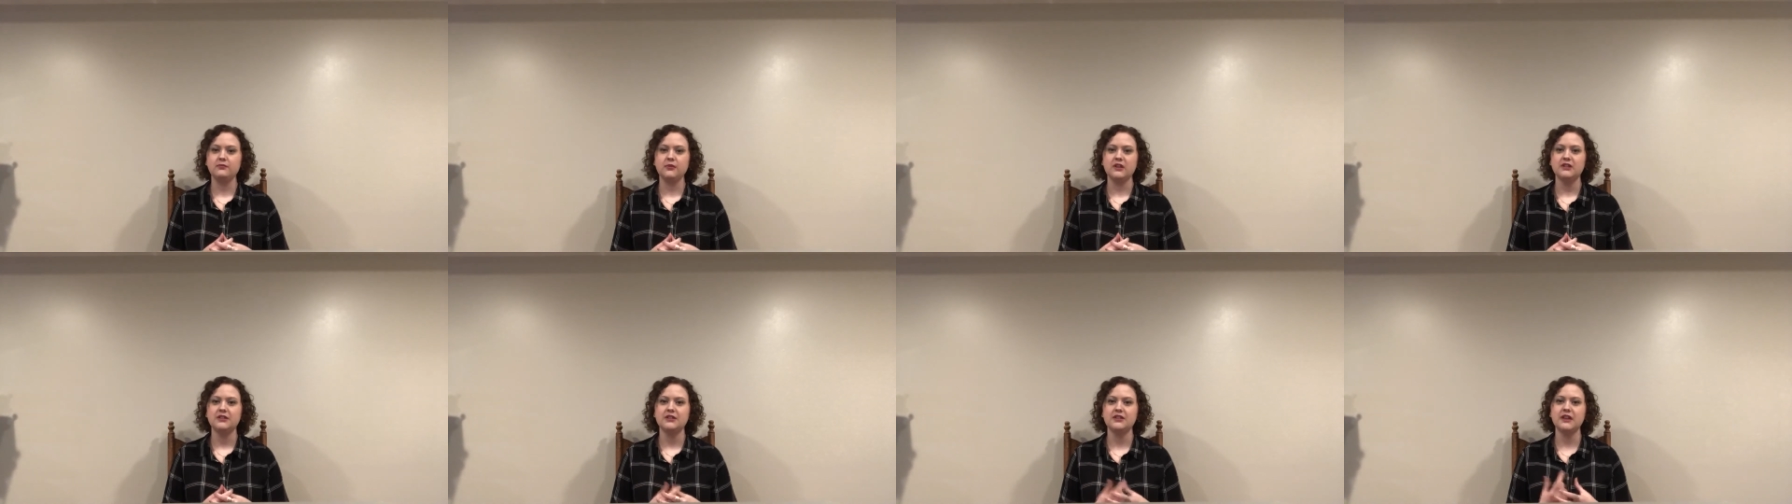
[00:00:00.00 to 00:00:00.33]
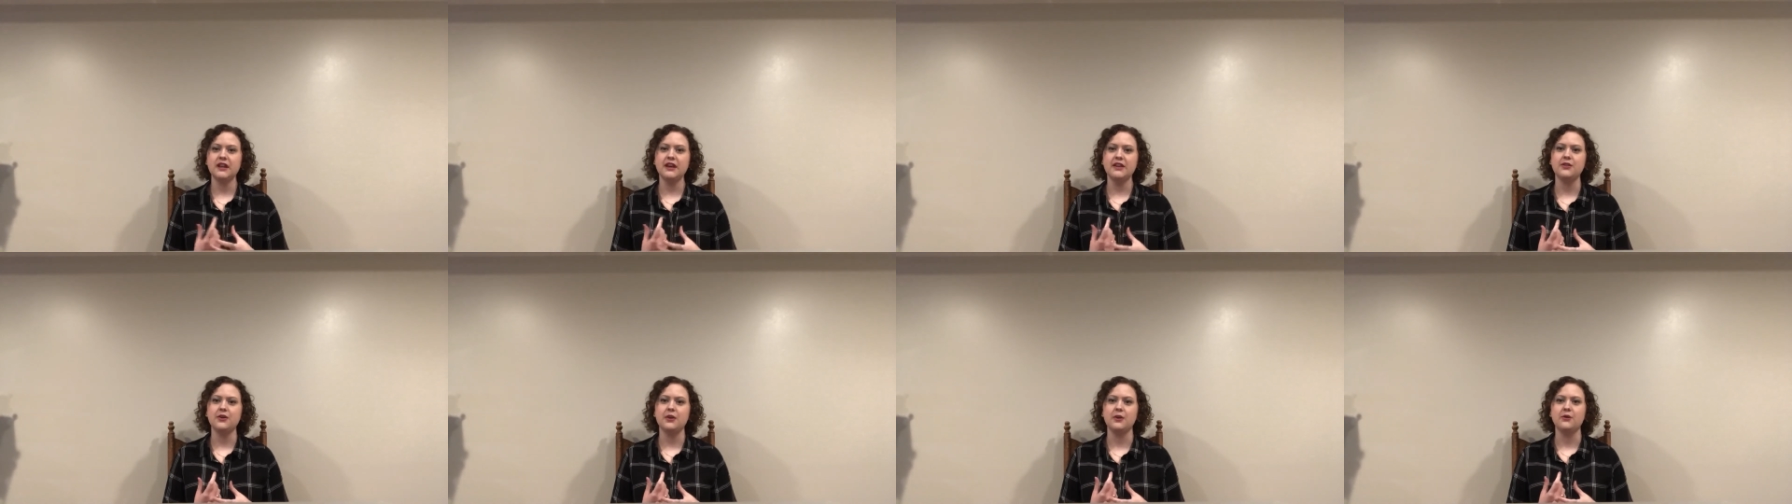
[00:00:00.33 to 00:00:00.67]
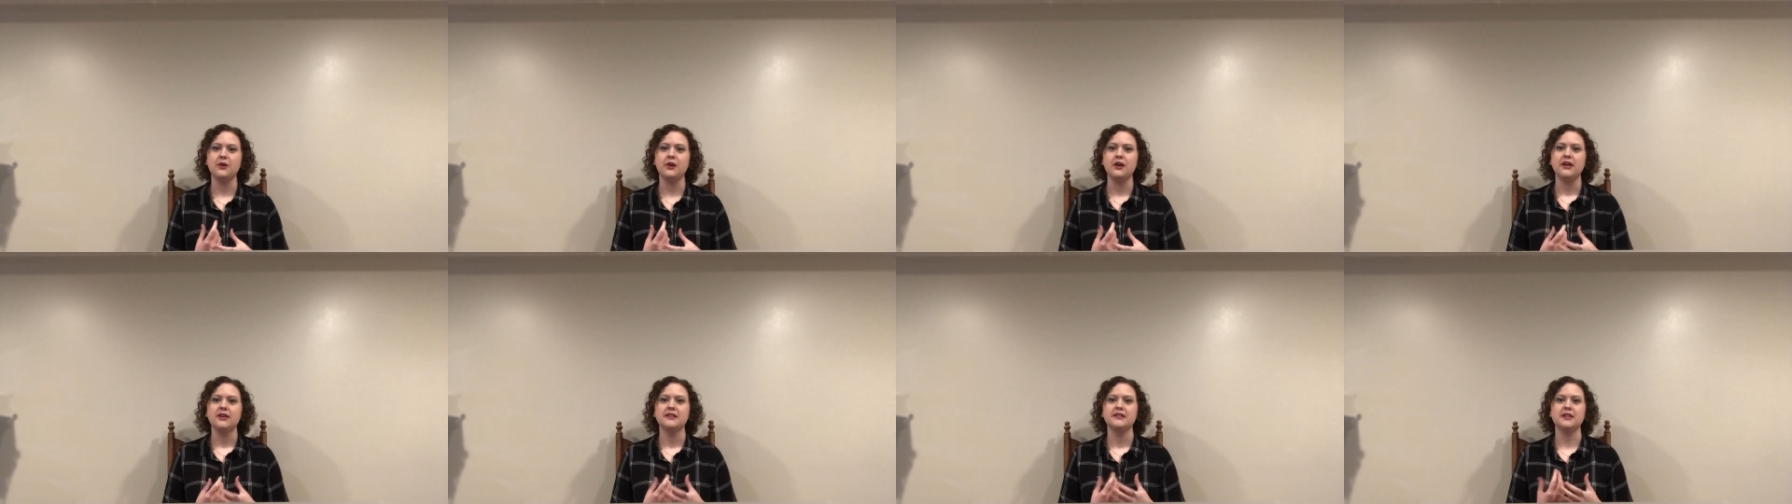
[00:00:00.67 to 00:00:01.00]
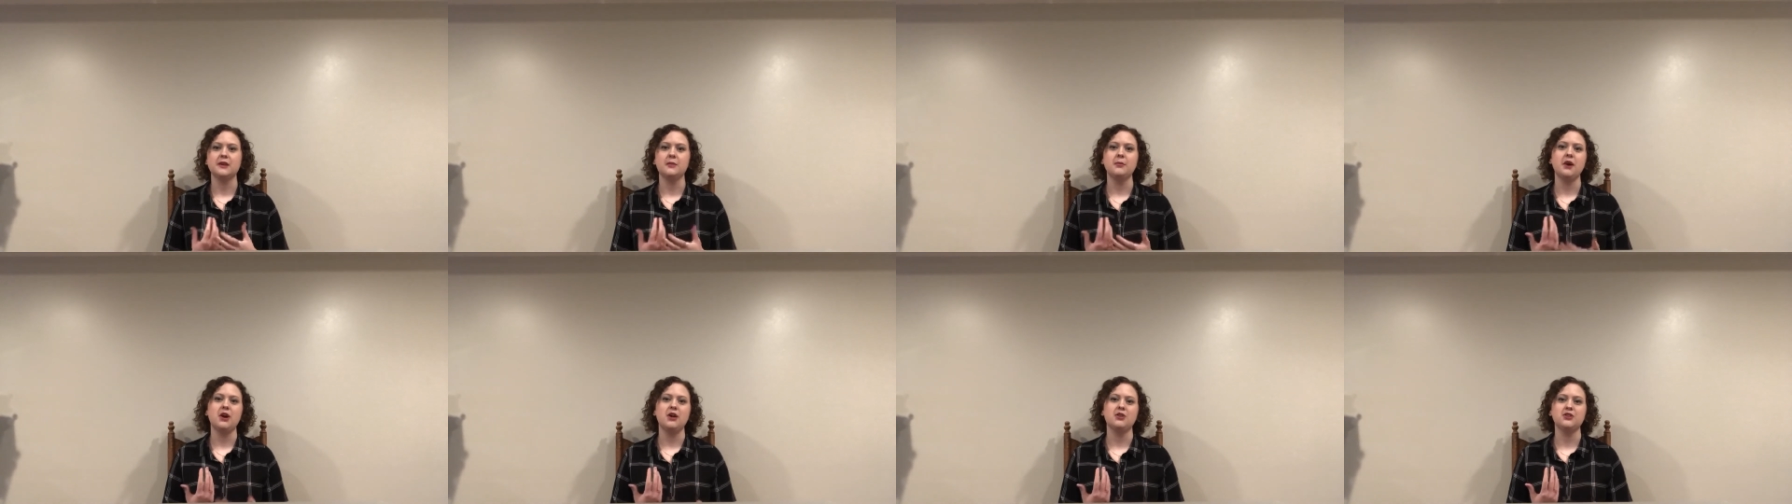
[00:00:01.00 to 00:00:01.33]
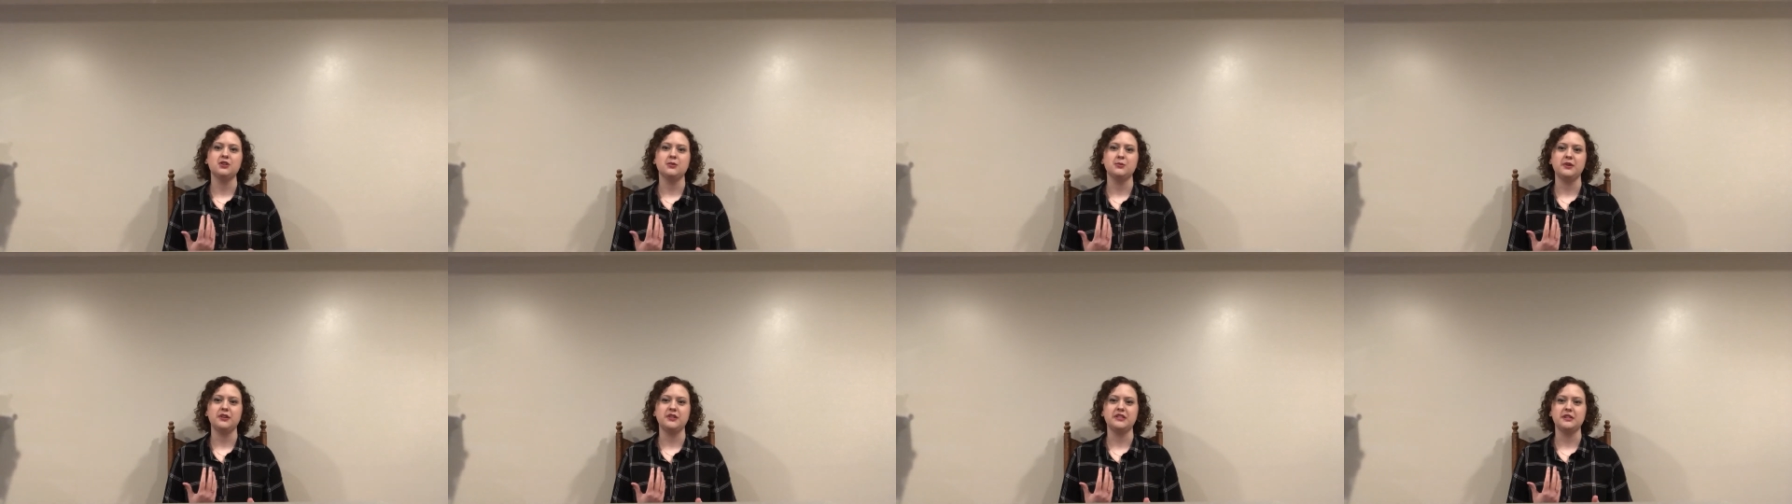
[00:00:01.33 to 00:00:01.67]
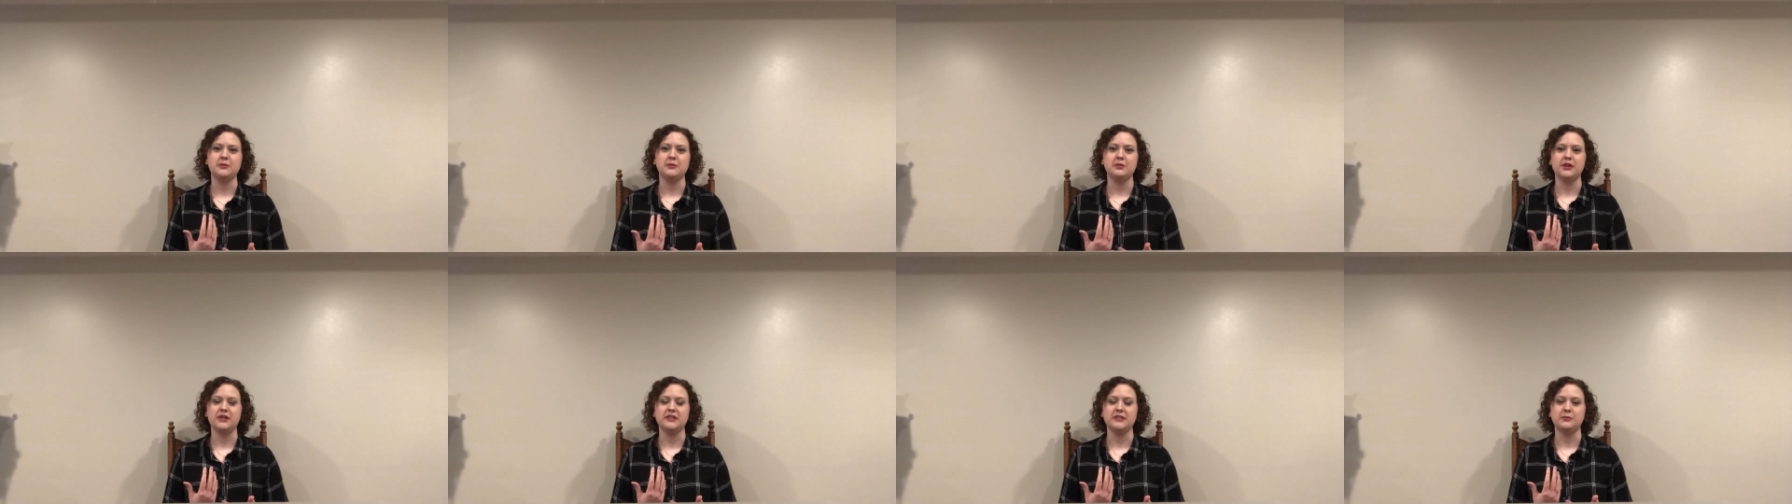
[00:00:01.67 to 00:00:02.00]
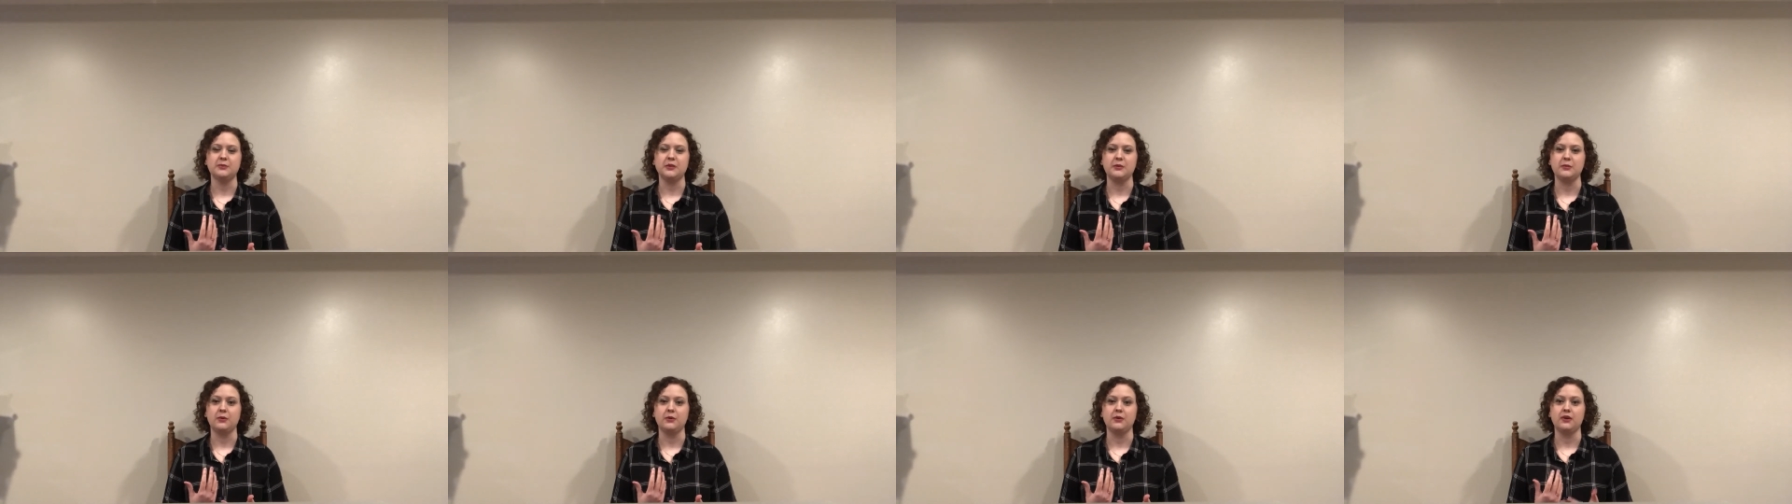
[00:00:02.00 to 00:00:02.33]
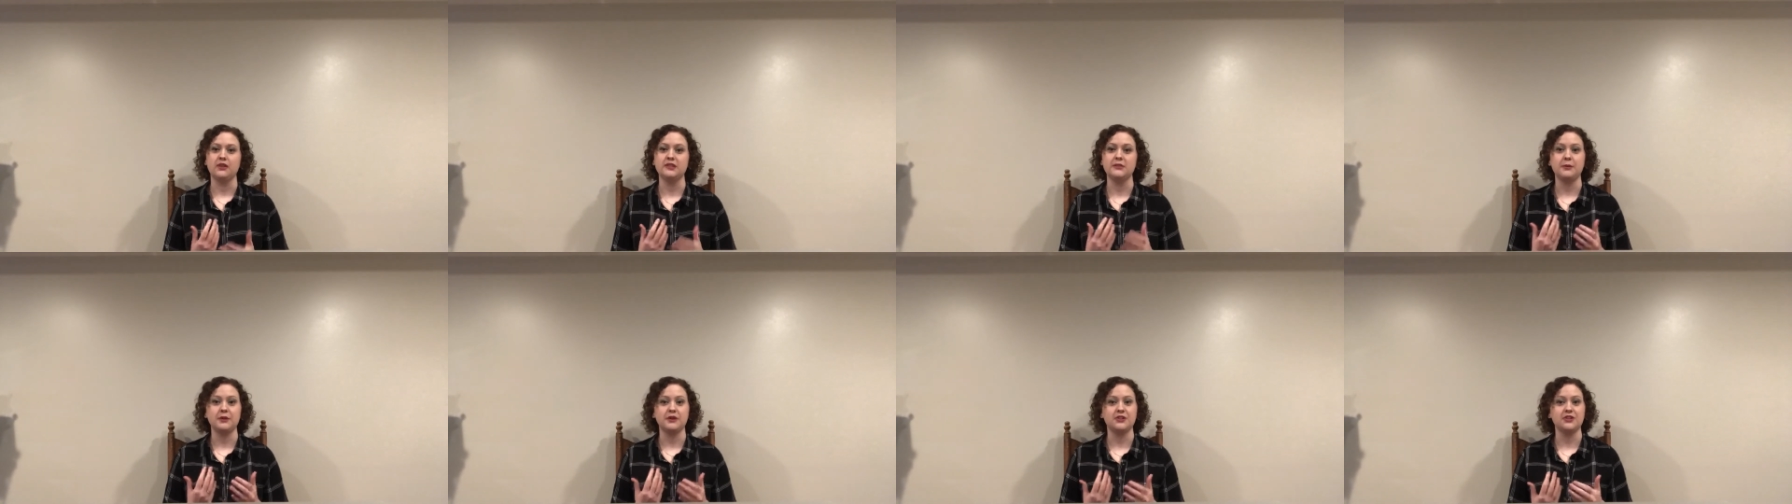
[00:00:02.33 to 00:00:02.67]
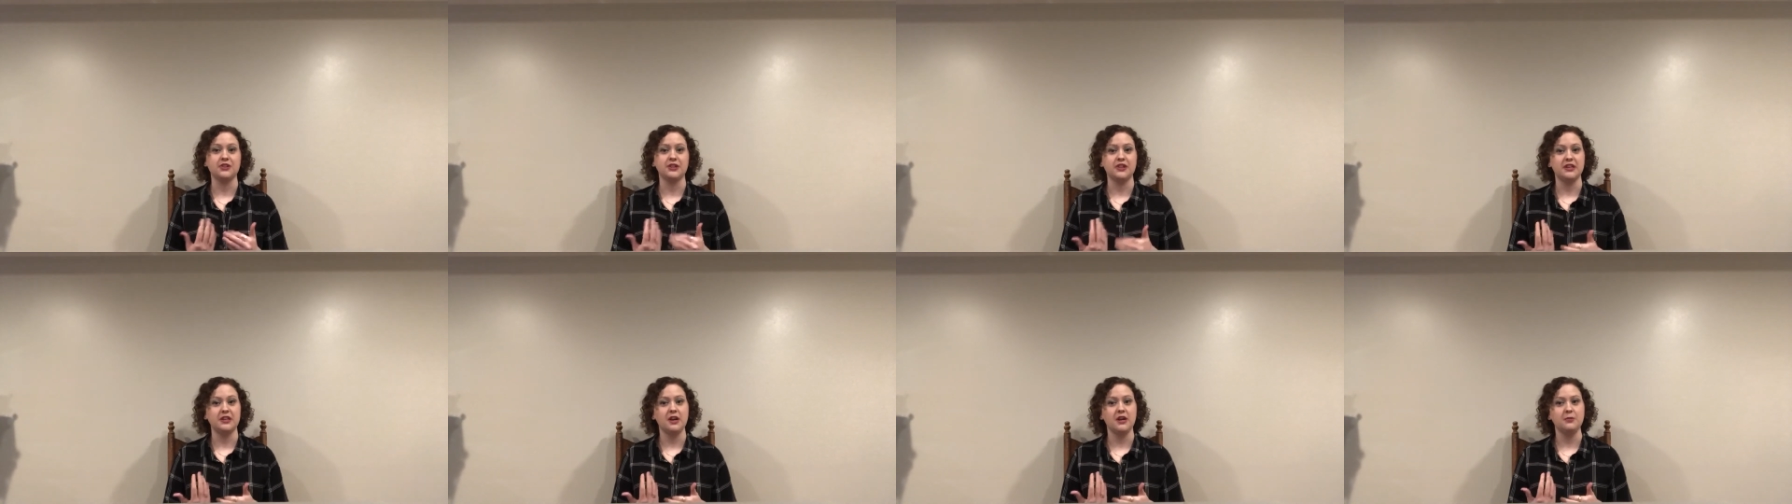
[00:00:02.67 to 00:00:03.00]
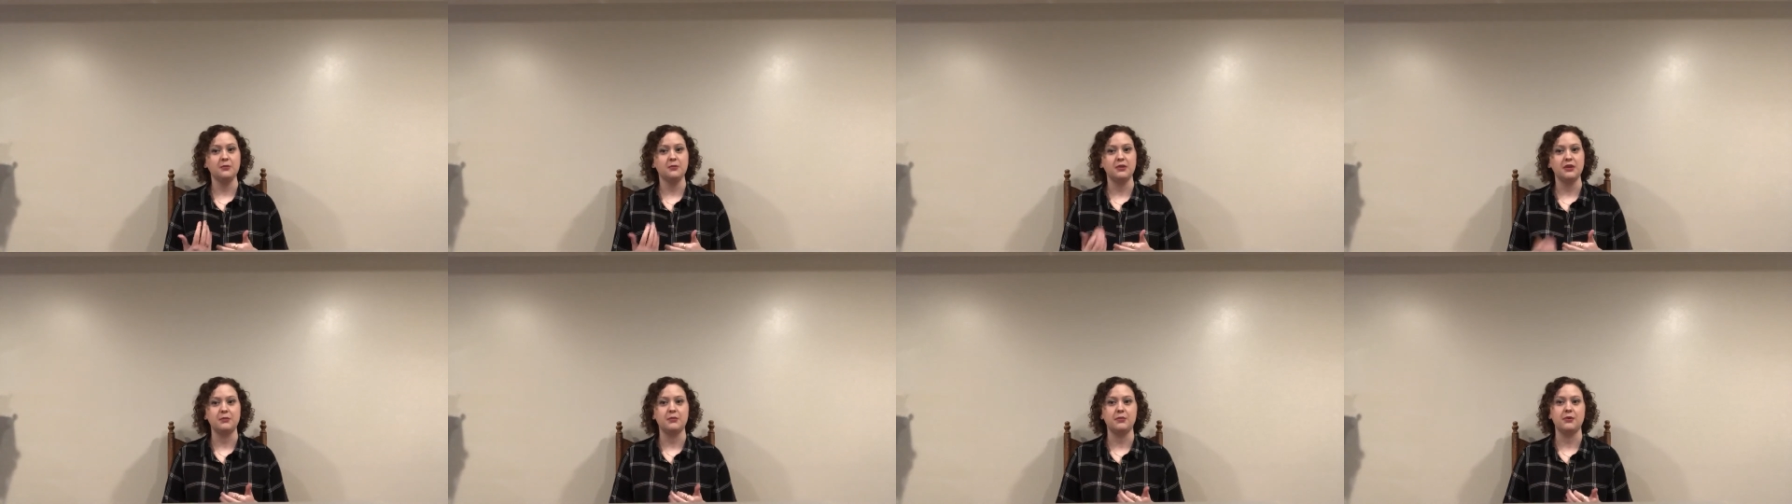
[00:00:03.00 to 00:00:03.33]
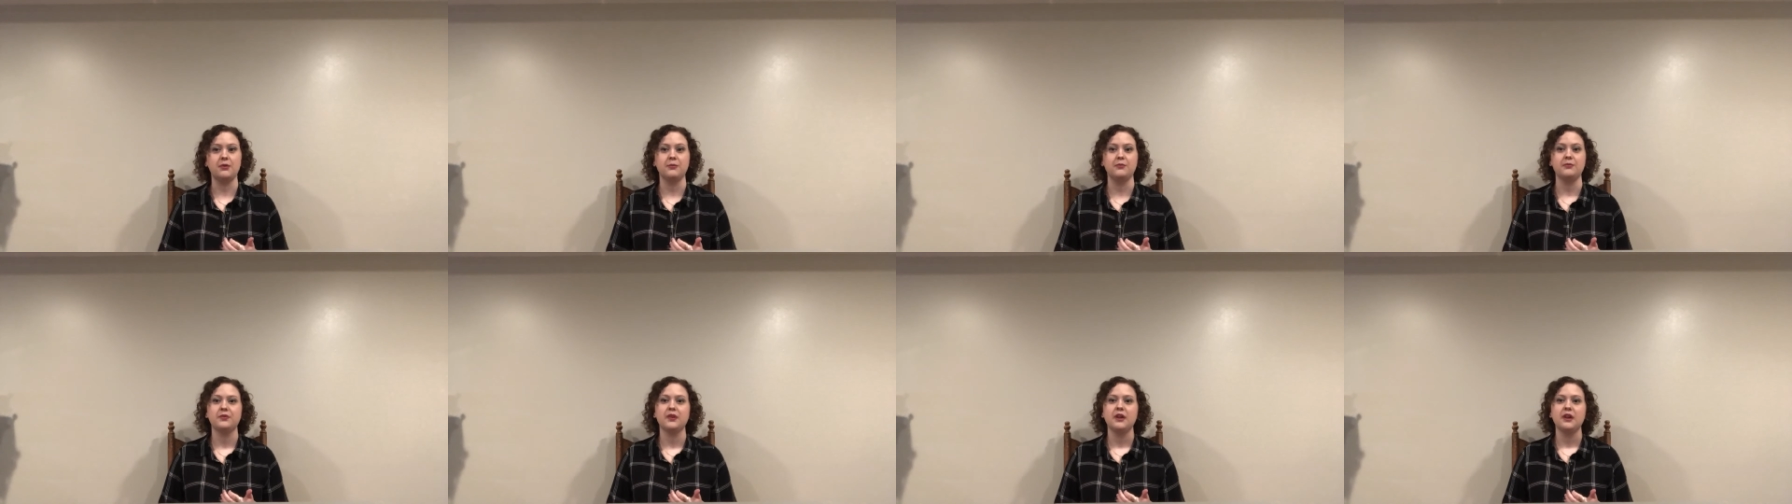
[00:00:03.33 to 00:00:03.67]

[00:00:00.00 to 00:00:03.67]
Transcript: Today, though, some LGBT plus people, especially young people,